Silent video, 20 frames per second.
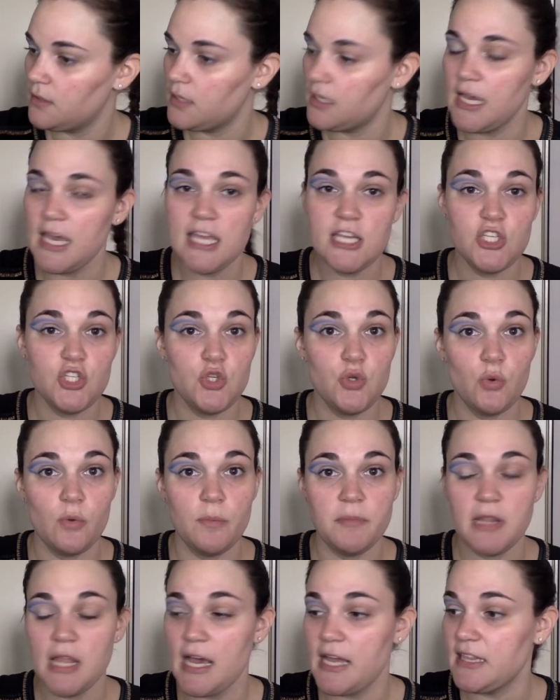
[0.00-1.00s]
And to
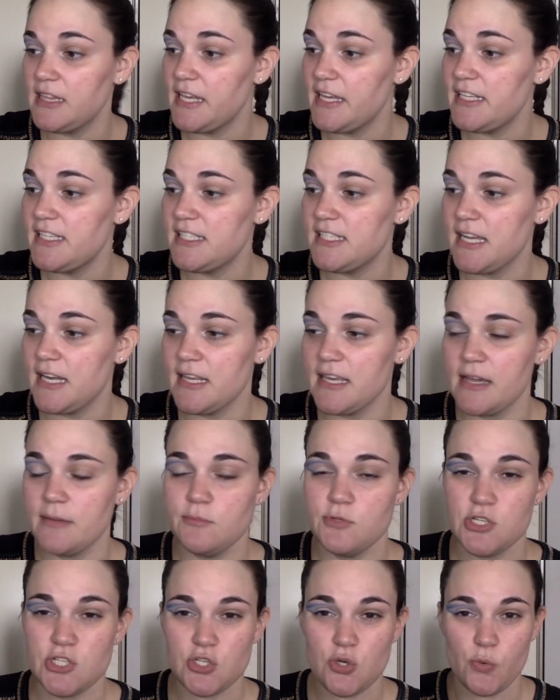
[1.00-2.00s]
apply Lace Teddy, I'm
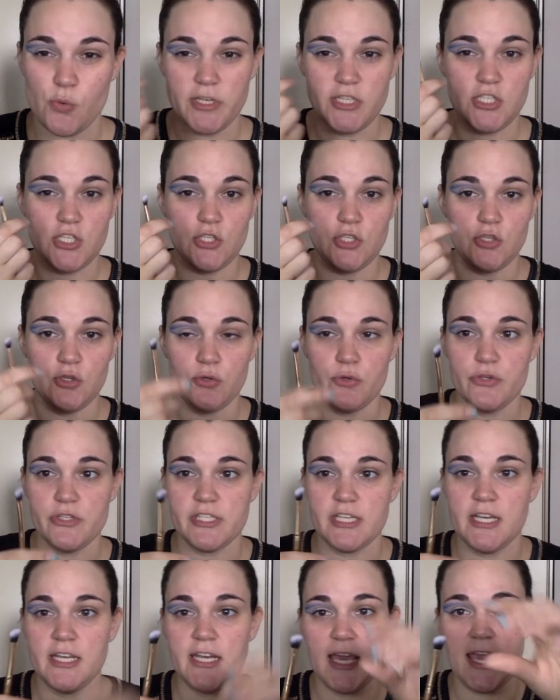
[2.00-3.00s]
just going to use an